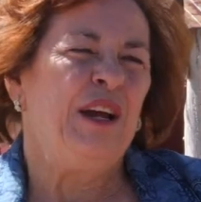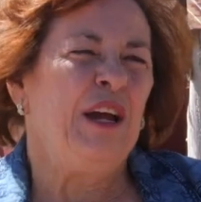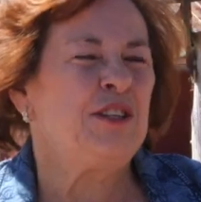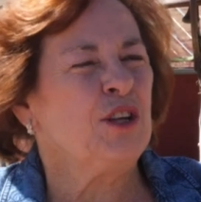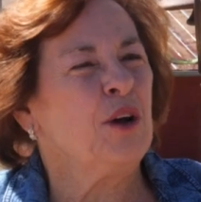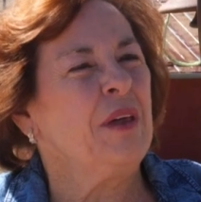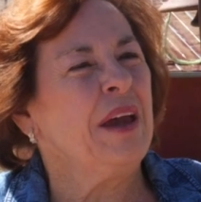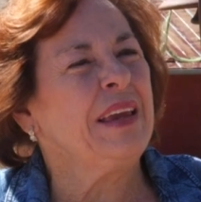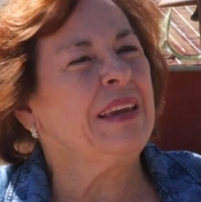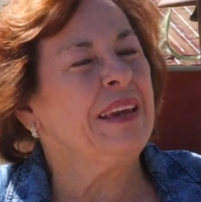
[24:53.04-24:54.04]
And so
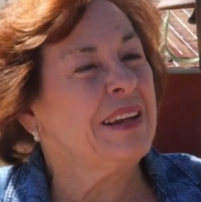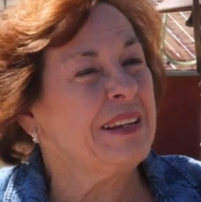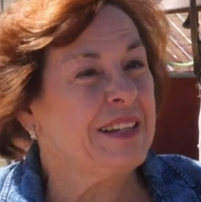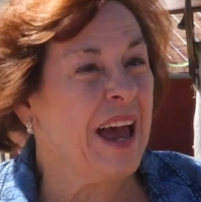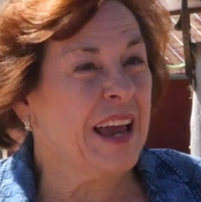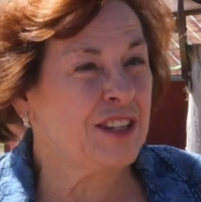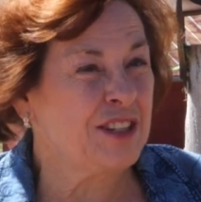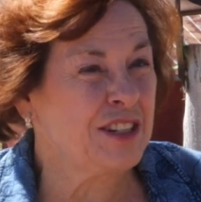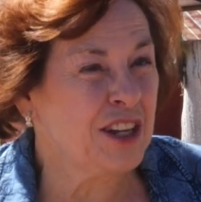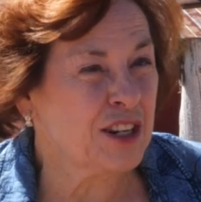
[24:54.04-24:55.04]
they can get a tax
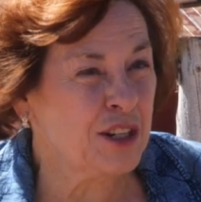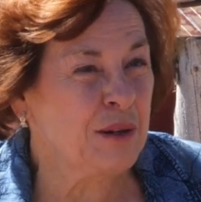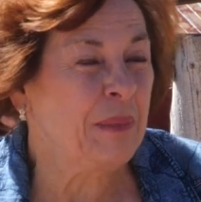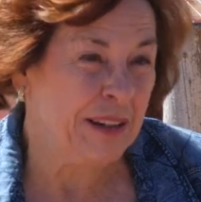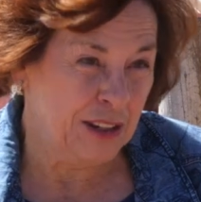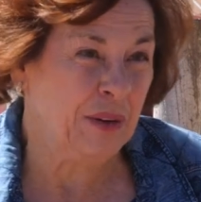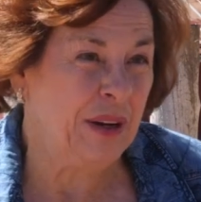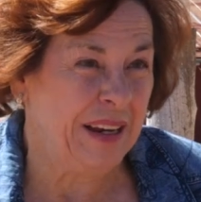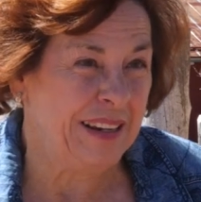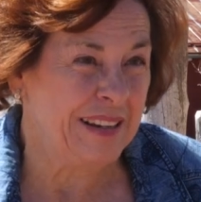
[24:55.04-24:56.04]
deduction by
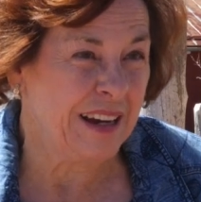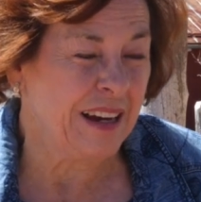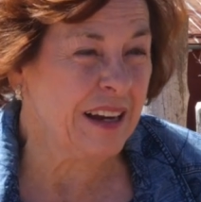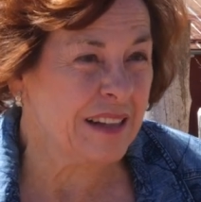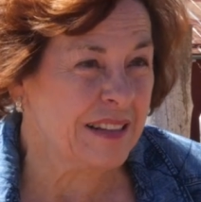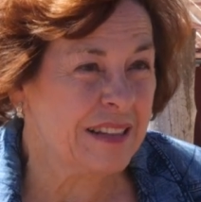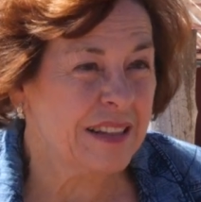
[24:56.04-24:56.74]
donating to us.